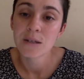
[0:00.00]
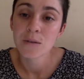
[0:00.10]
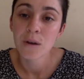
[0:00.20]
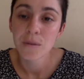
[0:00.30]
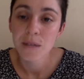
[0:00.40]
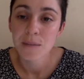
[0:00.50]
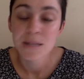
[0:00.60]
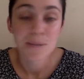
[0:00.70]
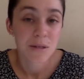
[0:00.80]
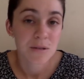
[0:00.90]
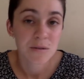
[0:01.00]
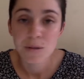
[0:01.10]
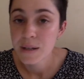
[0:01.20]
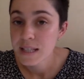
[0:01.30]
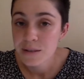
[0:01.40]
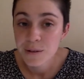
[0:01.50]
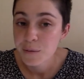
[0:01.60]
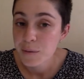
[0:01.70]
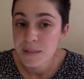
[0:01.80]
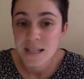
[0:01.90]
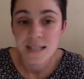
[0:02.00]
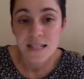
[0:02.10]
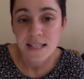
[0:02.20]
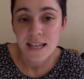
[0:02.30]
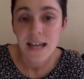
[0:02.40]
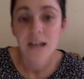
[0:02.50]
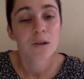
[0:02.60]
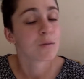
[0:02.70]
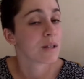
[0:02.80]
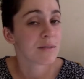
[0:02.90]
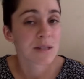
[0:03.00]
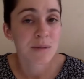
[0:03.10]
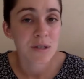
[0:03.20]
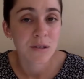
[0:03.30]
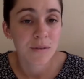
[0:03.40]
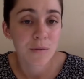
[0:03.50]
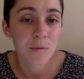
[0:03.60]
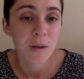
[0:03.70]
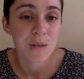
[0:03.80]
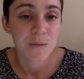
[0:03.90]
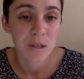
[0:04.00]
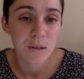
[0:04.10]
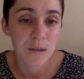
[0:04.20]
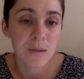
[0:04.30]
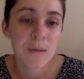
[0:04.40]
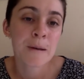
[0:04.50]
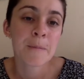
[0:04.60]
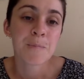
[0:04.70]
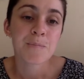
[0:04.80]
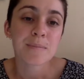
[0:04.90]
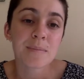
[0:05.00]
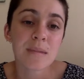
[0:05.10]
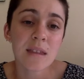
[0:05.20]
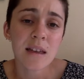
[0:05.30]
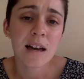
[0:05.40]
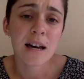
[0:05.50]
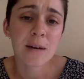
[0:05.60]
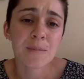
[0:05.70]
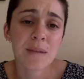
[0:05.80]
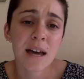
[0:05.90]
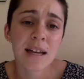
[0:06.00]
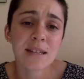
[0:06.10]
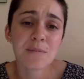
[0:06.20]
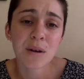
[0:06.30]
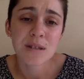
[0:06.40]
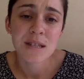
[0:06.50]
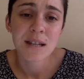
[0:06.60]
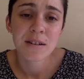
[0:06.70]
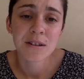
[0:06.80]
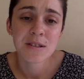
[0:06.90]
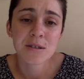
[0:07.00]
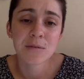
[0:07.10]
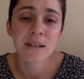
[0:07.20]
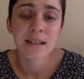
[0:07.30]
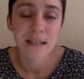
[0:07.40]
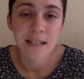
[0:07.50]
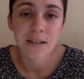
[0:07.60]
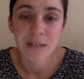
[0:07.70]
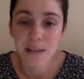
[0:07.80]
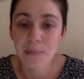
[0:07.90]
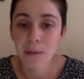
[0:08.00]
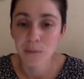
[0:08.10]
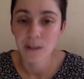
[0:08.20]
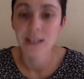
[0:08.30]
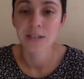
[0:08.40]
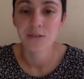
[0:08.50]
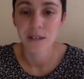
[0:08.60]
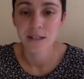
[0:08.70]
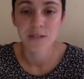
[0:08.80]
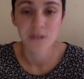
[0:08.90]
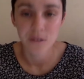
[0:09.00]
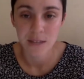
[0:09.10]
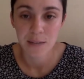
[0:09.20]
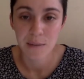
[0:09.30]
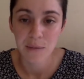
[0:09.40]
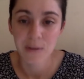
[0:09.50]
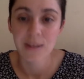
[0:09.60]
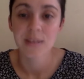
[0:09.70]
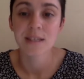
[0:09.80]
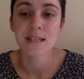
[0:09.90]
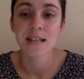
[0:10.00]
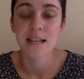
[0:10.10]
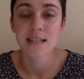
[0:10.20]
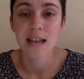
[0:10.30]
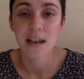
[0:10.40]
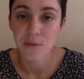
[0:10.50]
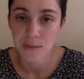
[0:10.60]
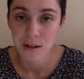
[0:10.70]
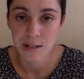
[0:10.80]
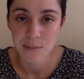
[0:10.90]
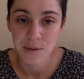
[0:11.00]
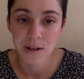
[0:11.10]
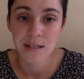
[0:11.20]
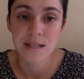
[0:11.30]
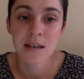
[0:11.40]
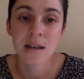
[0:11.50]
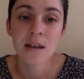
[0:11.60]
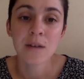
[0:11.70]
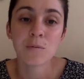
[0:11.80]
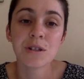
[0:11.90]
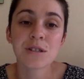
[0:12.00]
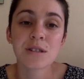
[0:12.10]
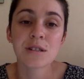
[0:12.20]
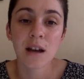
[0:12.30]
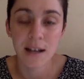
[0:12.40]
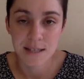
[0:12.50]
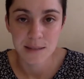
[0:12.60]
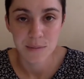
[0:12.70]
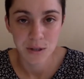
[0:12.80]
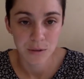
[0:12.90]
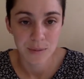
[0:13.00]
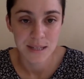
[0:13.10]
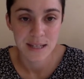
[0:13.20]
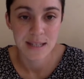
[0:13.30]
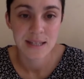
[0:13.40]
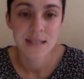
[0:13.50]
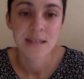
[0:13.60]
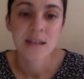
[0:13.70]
to offer them a special 20-25% discount or whatever special offer works for you. And in both scenarios, you're really leaning on that memory and trying to jog that memory that these guests have of their experience, which ties them to your business.